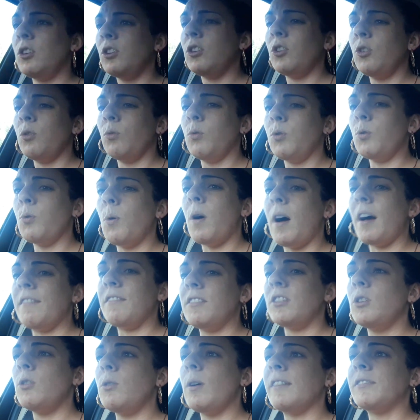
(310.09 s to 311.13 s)
you
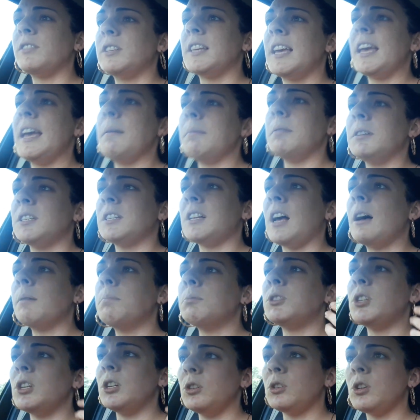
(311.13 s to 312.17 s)
have to keep this
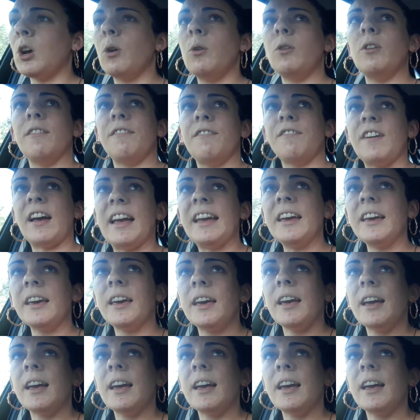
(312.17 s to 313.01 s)
up so you don't look fake.